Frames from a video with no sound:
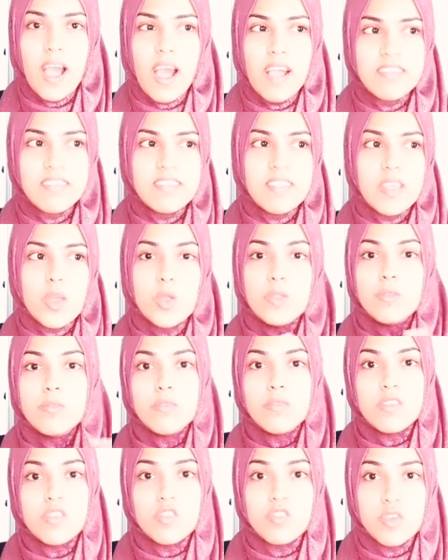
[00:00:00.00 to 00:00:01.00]
I see
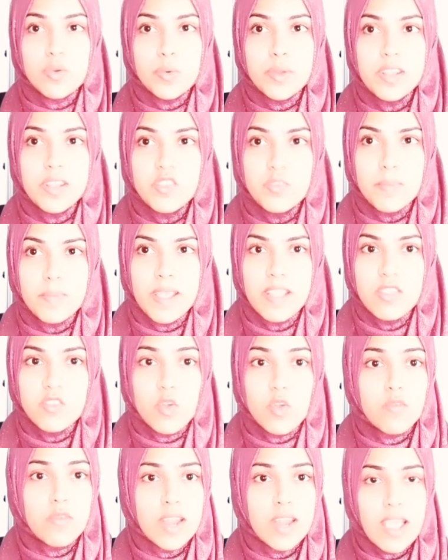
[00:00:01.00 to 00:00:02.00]
unnecessary displays
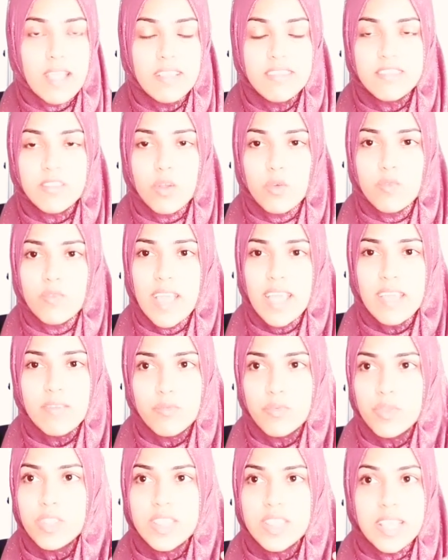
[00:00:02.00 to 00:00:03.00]
of legs, of
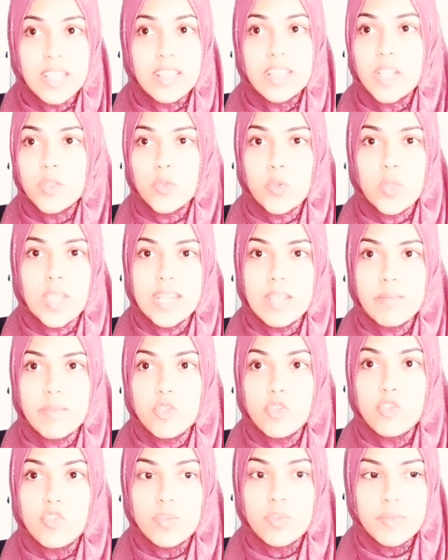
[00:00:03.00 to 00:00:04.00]
everything that you can
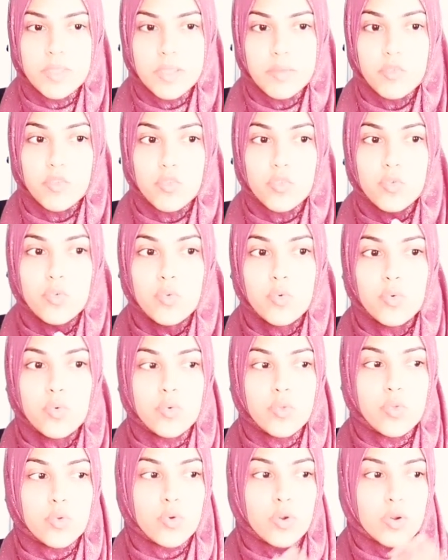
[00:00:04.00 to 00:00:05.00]
imagine. Sometimes
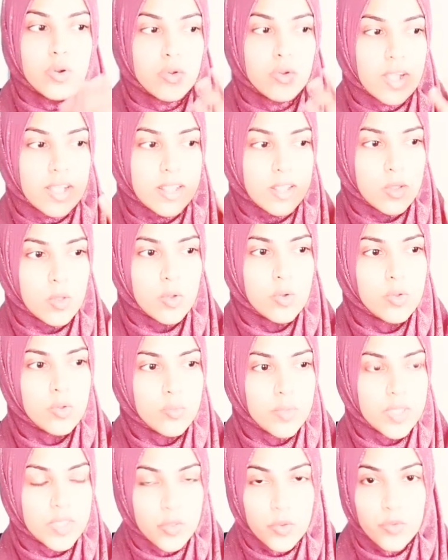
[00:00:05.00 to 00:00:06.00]
you are
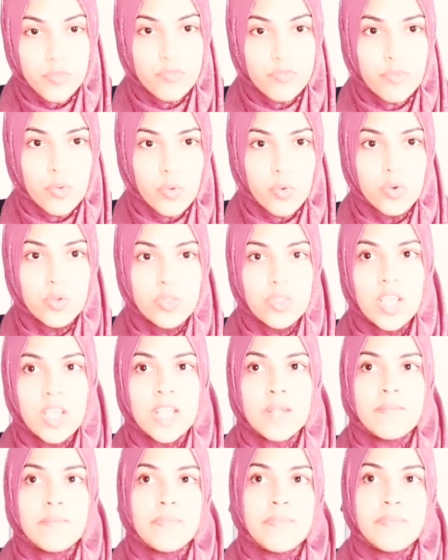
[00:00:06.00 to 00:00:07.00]
alone with your phone.
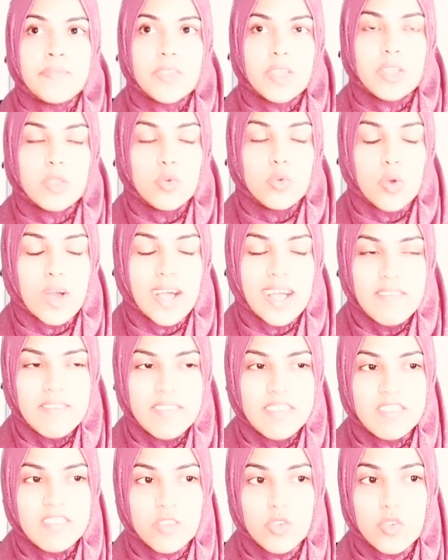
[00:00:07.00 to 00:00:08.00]
You have
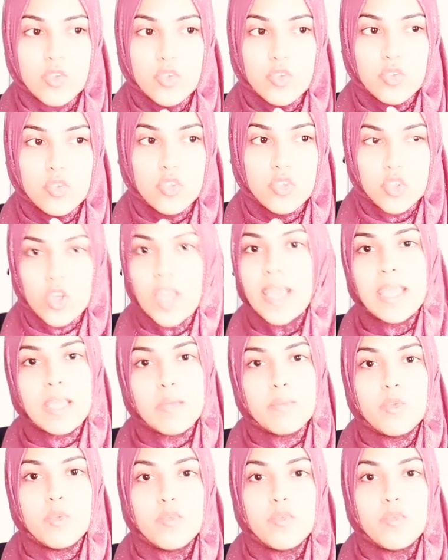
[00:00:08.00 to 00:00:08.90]
this shame.